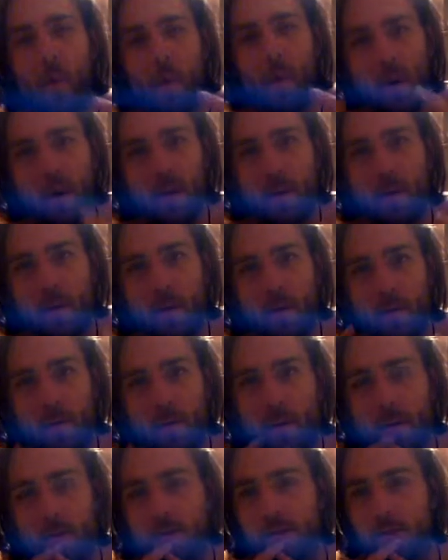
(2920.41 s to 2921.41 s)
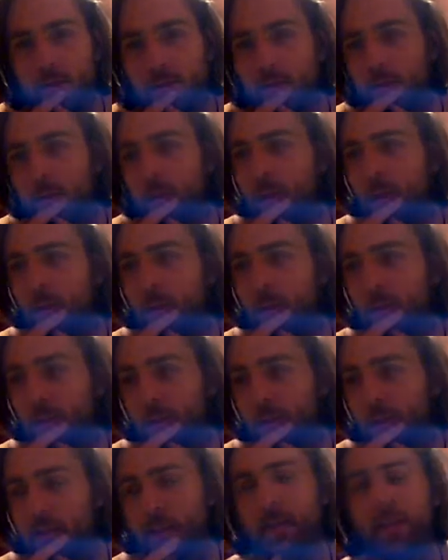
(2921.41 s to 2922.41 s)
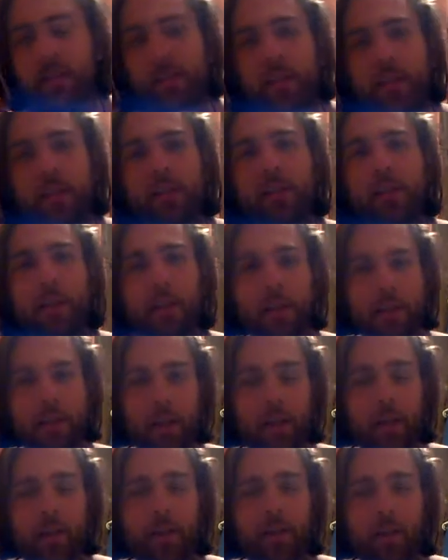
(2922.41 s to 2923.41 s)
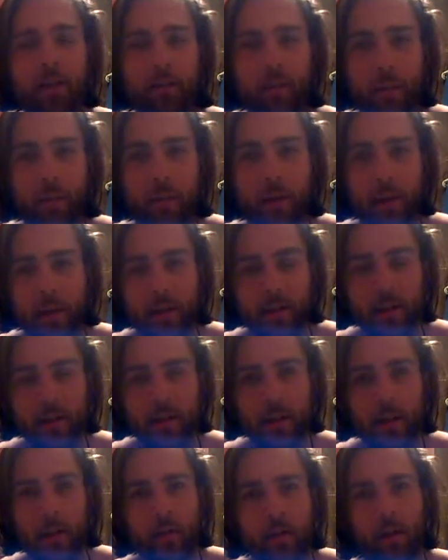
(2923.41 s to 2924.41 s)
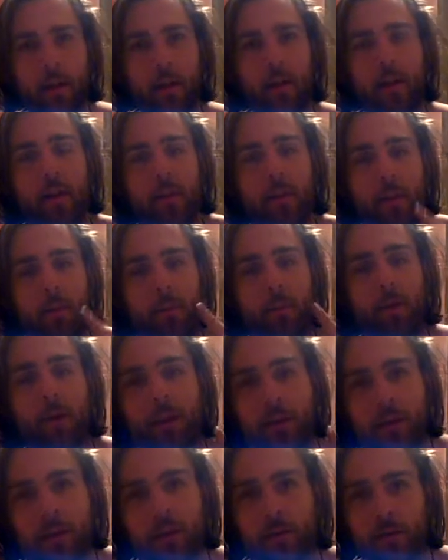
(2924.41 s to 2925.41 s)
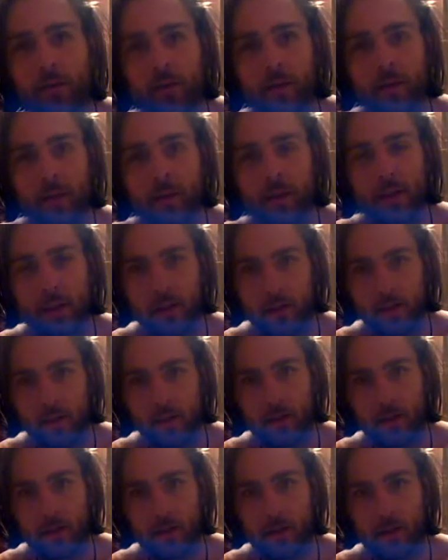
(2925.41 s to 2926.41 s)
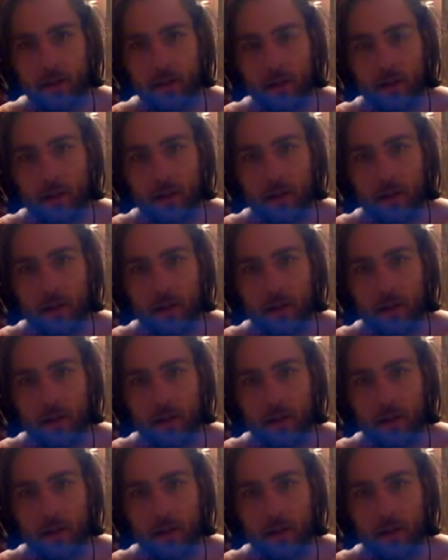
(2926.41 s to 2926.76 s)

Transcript: What I think would be interesting is if this cycle did repeat itself. The big difference is,